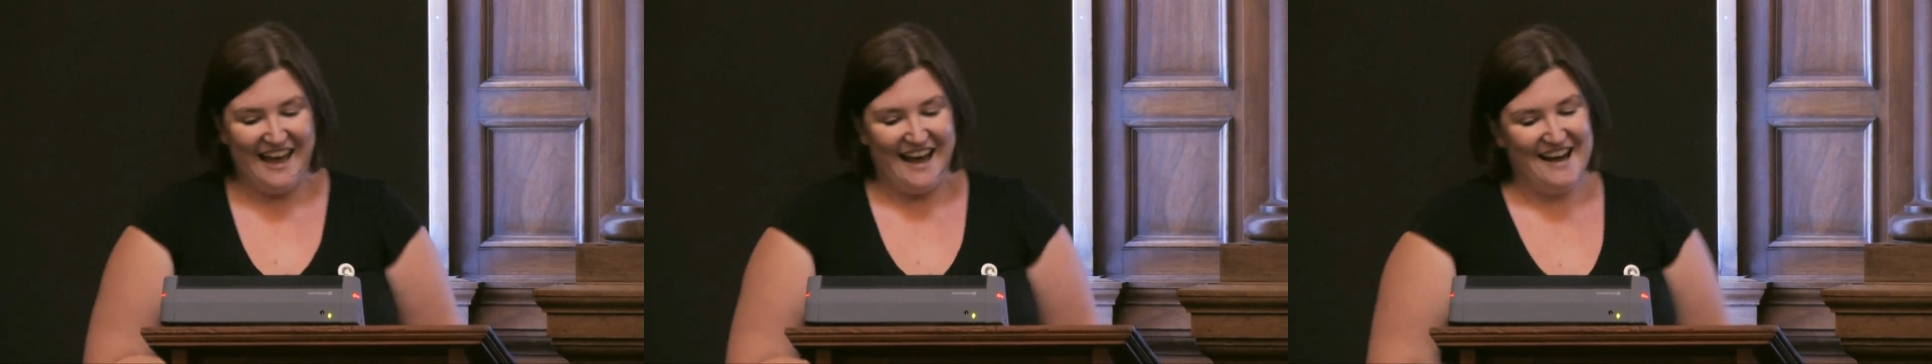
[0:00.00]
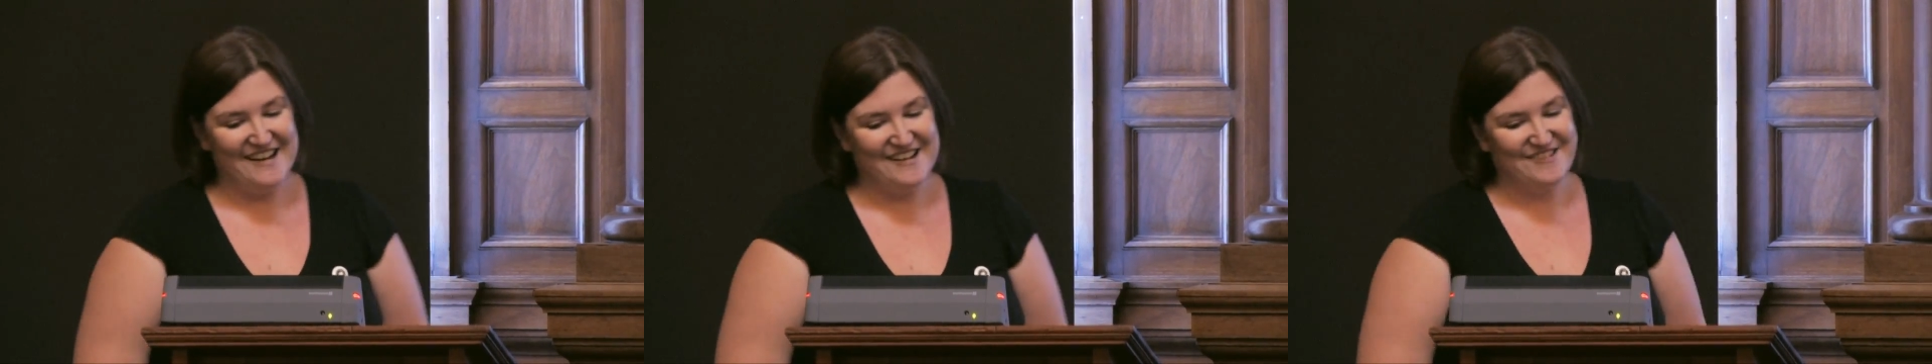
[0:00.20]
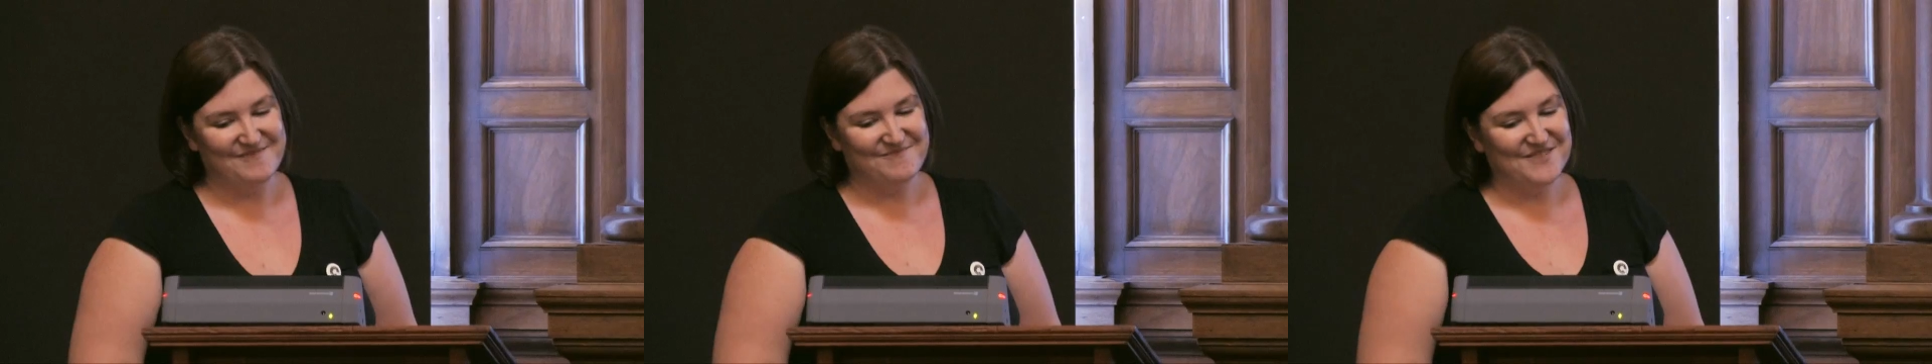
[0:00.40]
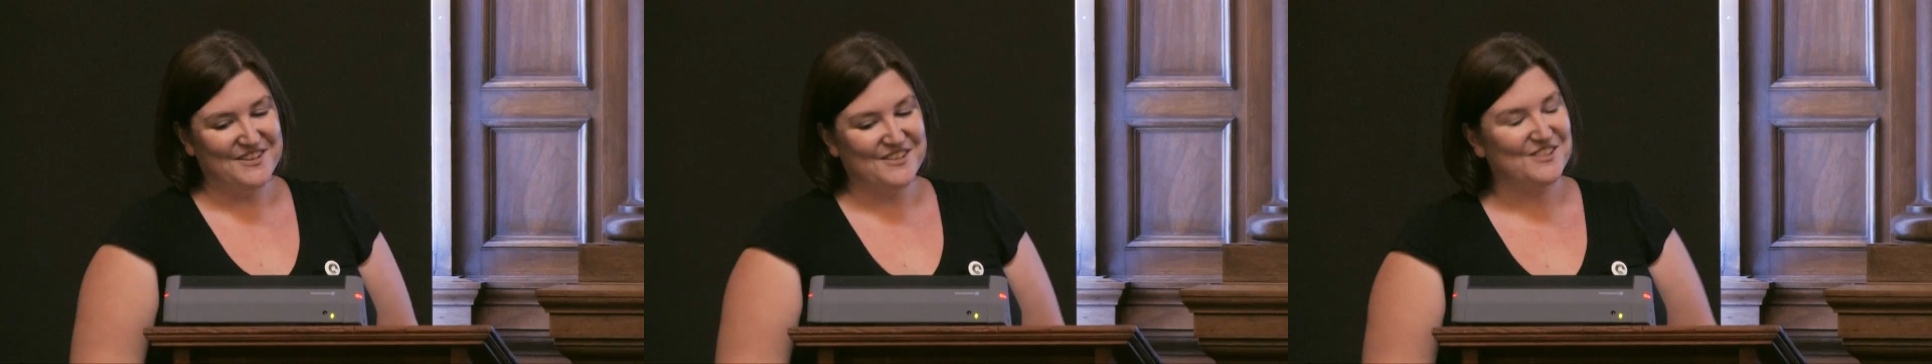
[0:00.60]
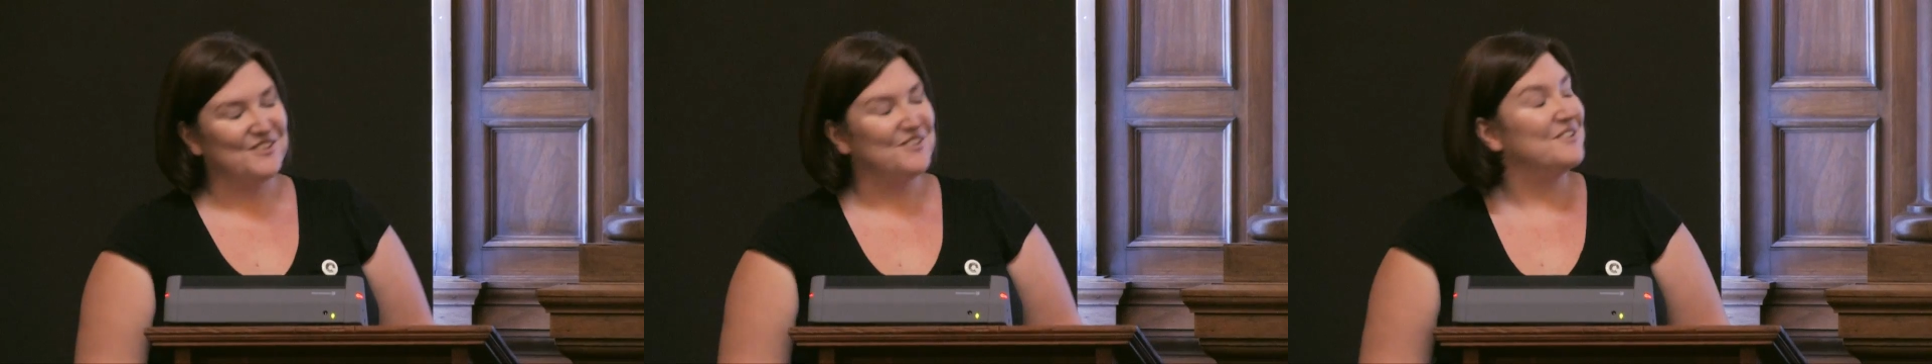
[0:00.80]

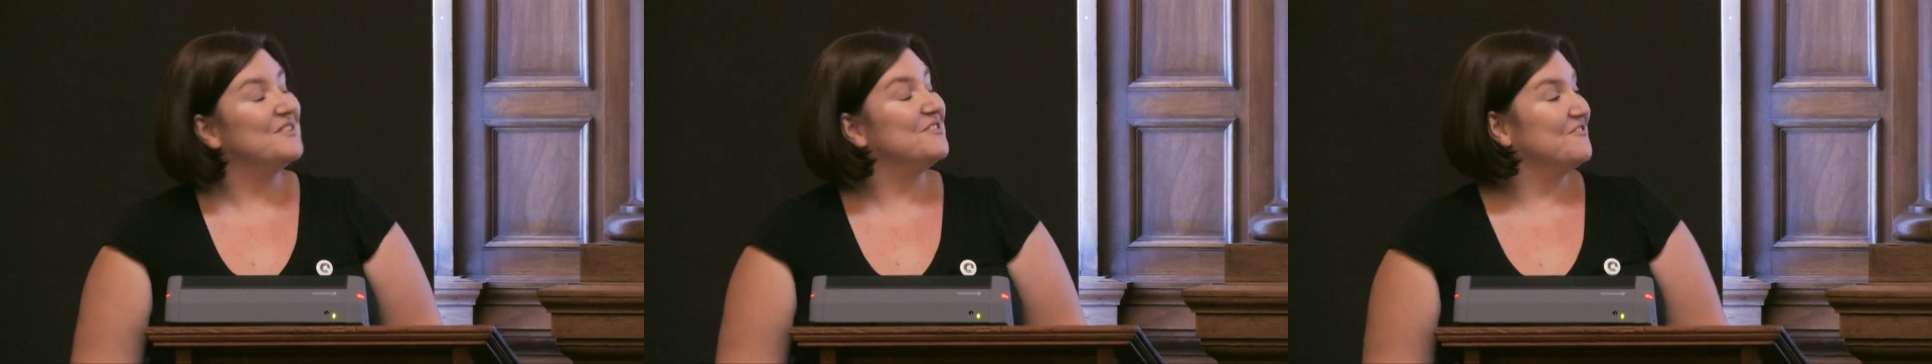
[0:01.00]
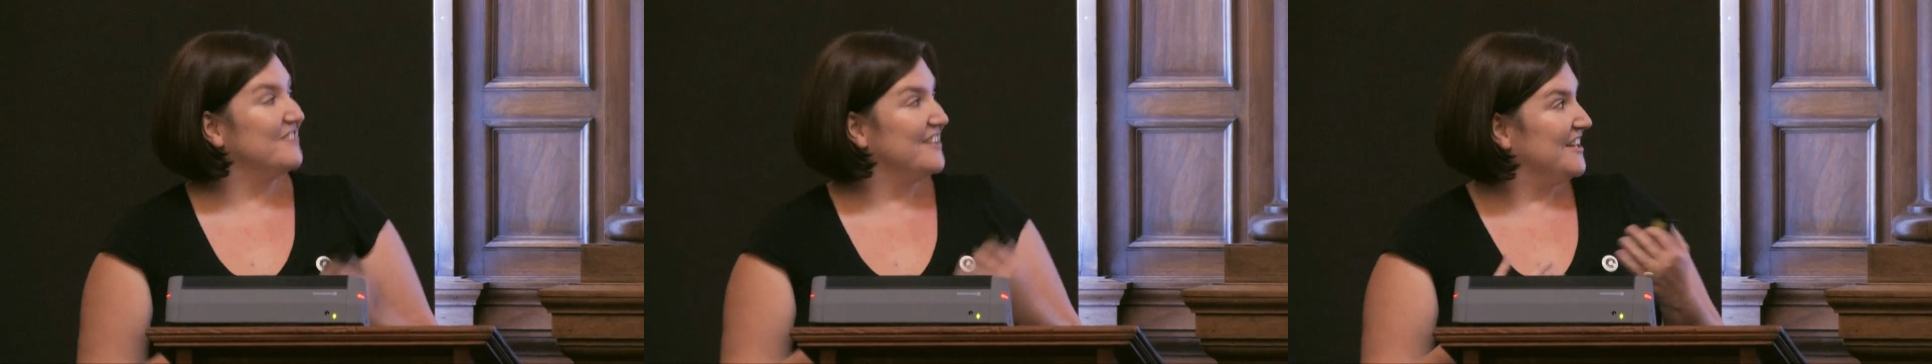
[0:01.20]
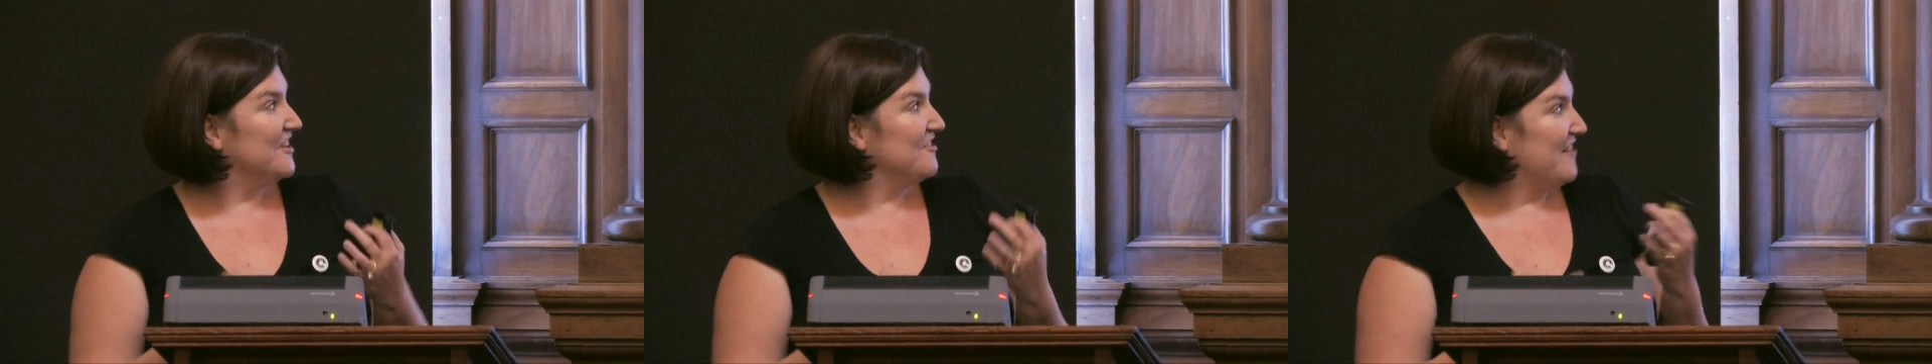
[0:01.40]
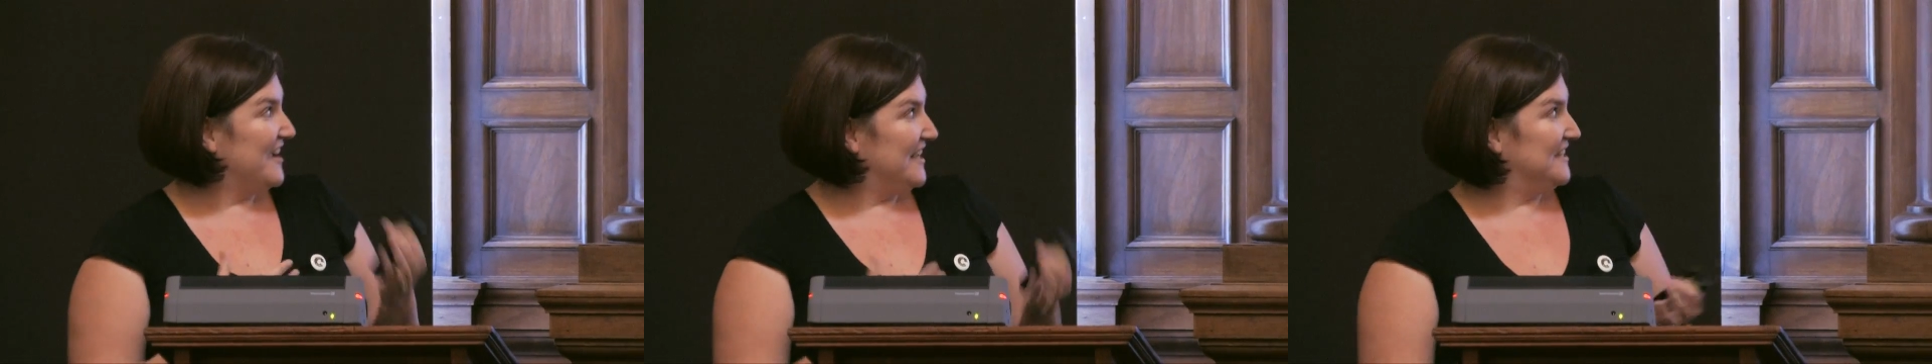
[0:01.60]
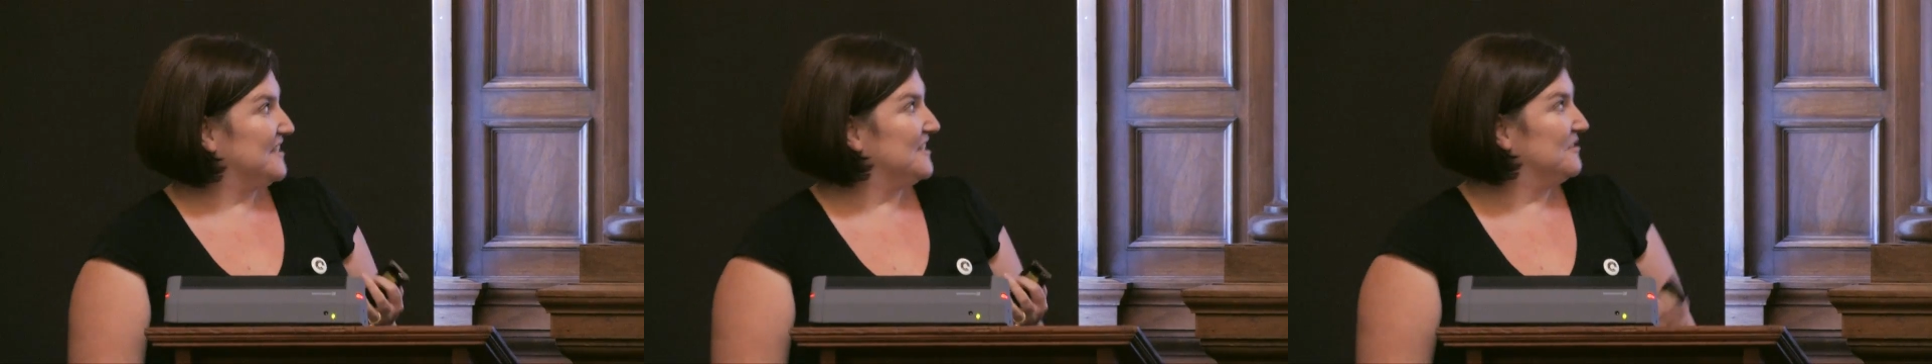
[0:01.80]
So it's really great